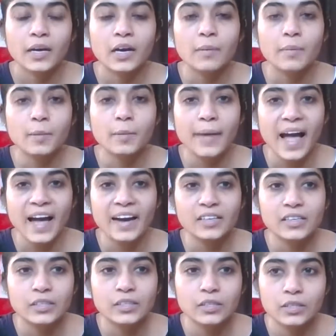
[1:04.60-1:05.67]
Coming
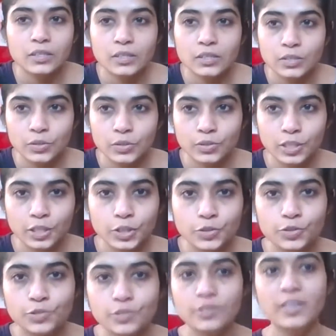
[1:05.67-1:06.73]
back to the
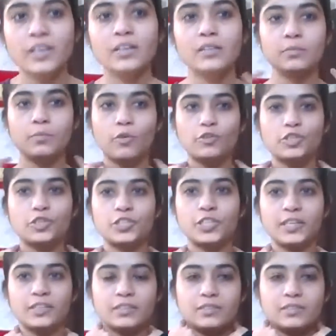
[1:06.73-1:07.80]
neutral
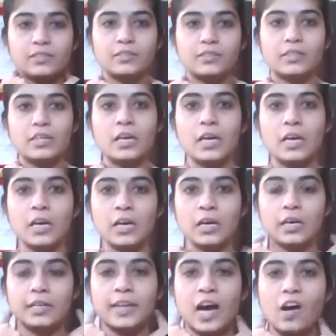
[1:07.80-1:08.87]
position.
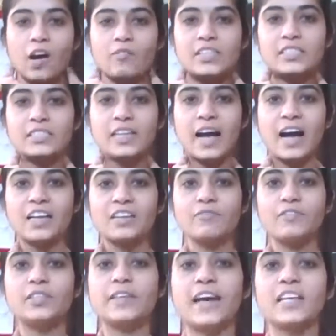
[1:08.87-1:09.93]
Now we'll start
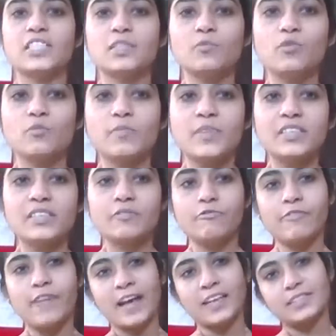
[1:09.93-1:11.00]
with next movement,
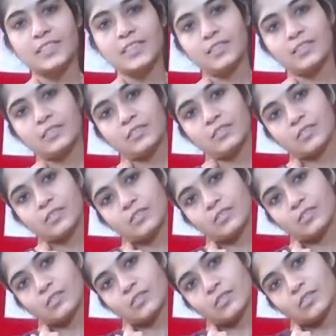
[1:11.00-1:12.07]
flexion.
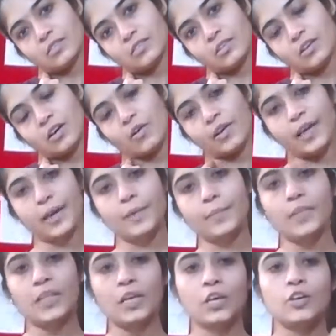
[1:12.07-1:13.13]
Okay,
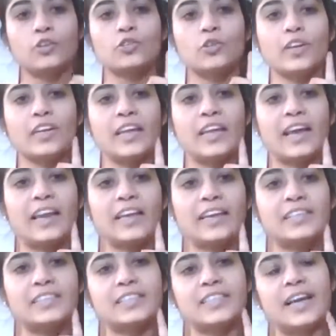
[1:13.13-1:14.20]
so inhaling
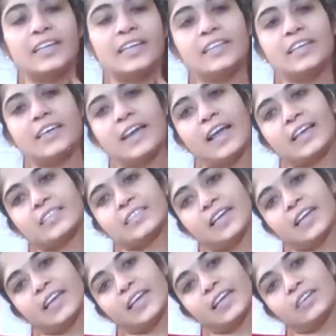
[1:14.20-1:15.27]
in center and
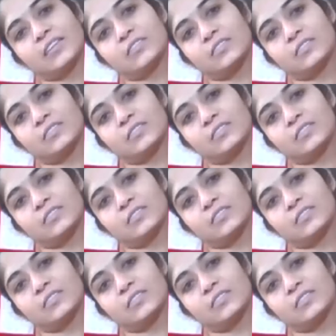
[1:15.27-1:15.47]
exhaling.